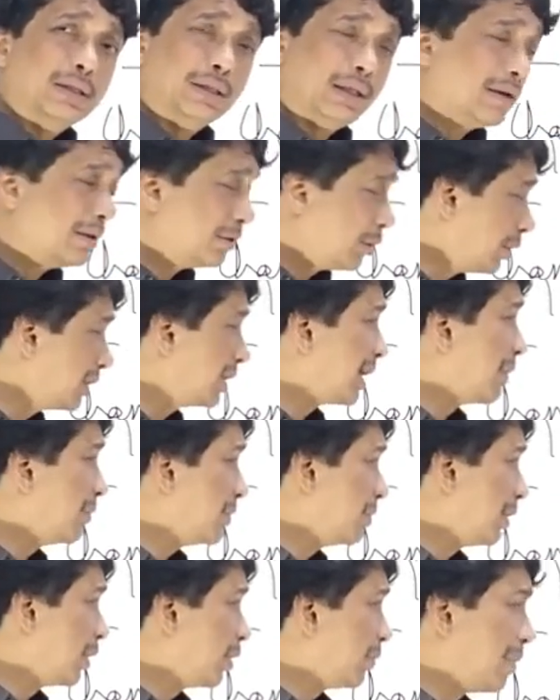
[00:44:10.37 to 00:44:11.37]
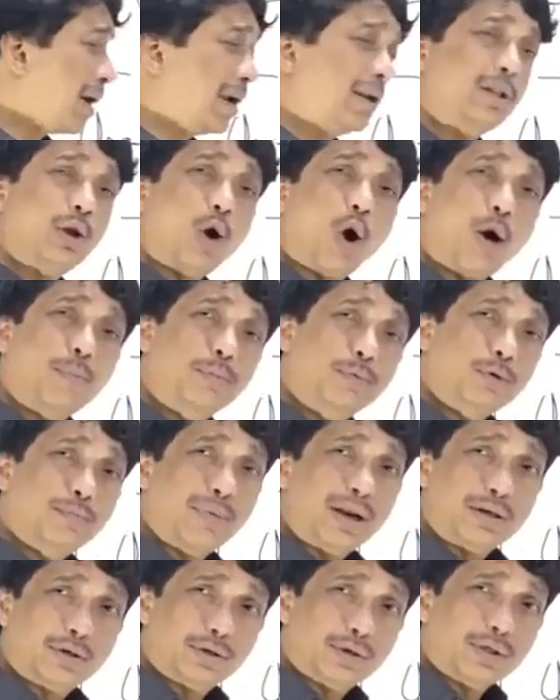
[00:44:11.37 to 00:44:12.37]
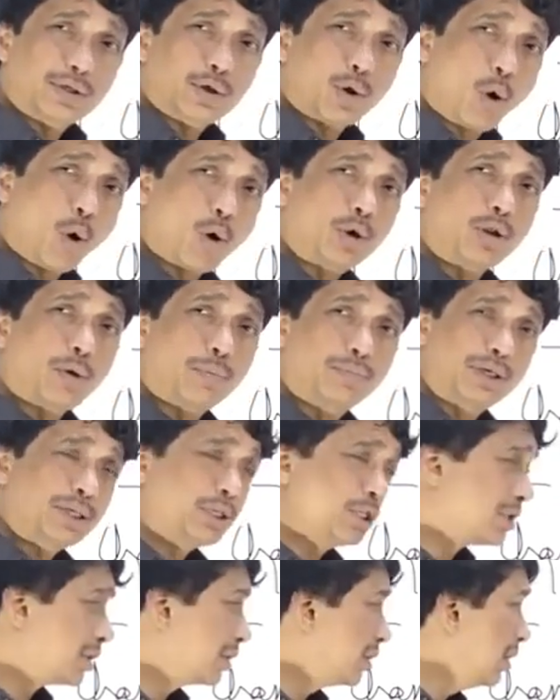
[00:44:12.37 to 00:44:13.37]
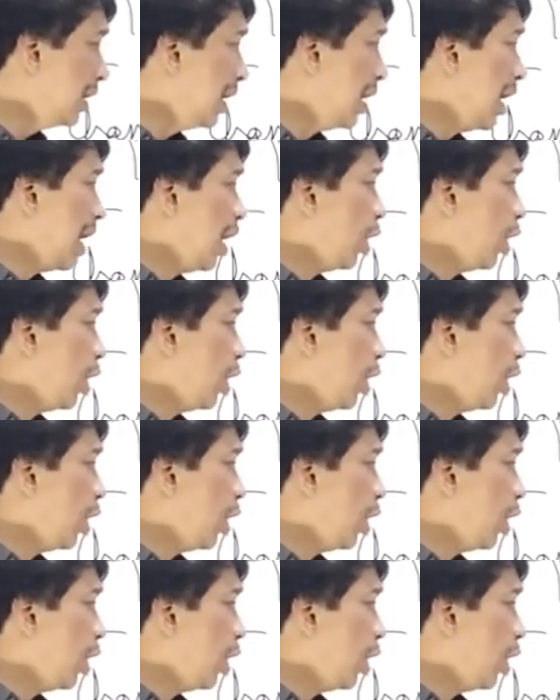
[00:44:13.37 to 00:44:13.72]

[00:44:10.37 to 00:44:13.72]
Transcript: not the chemist, beg your pardon, the optometrist or the optician